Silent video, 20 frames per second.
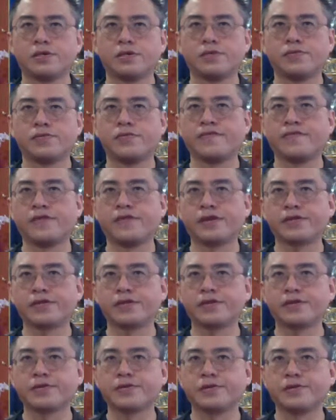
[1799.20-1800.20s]

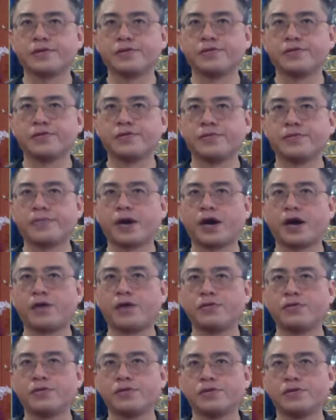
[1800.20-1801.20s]
Reflecting on the
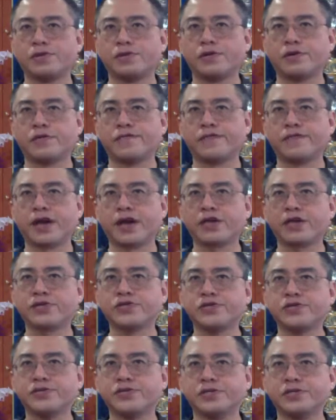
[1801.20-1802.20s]
power of
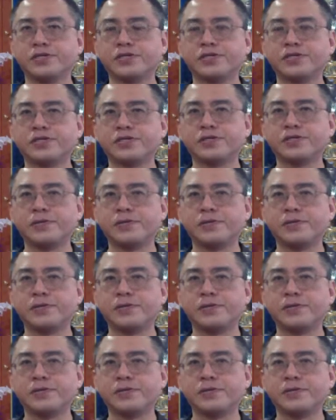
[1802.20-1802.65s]
actions.